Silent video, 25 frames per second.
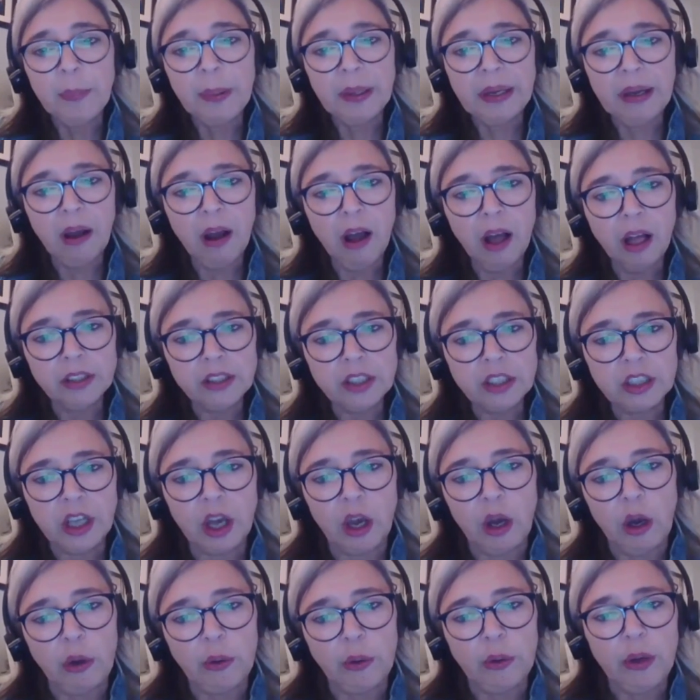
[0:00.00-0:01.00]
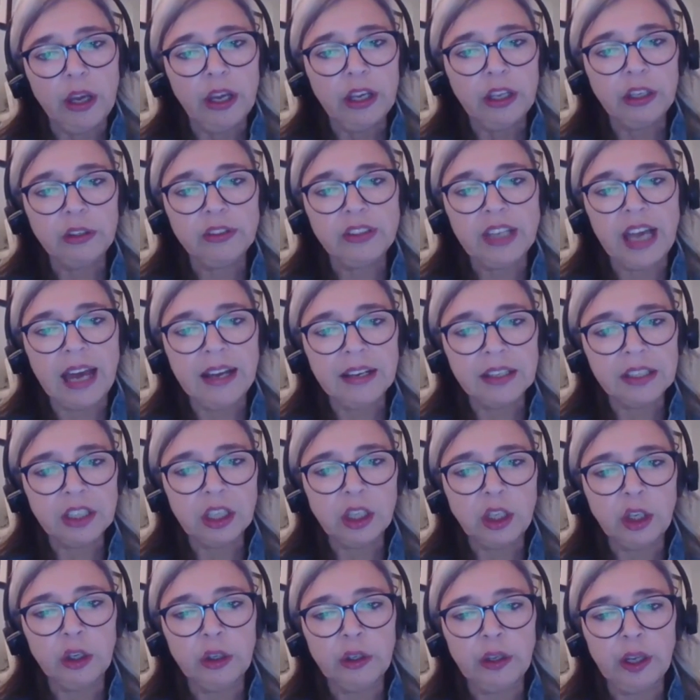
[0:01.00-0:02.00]
but also your data
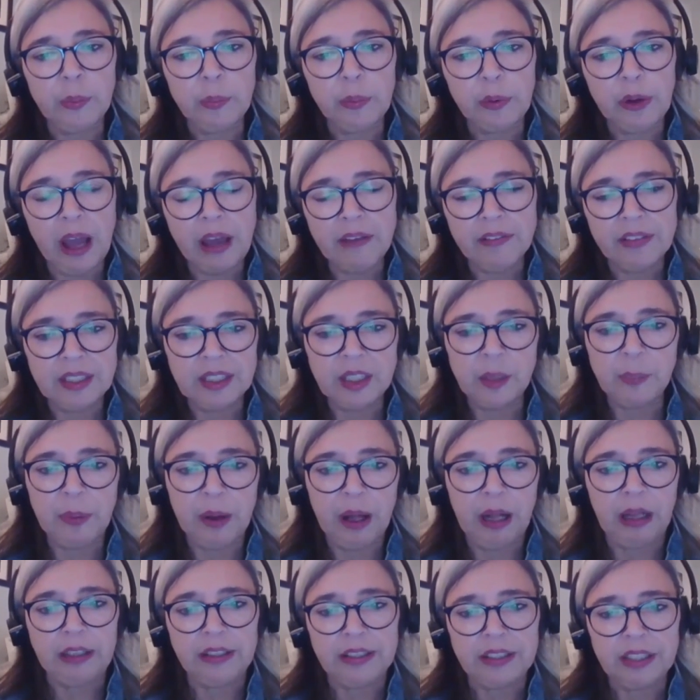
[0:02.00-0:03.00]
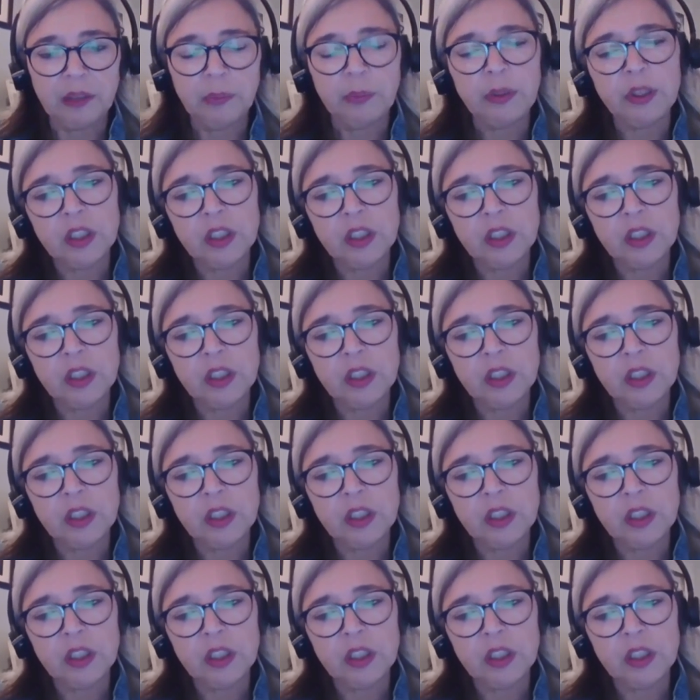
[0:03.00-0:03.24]
security and privacy policy,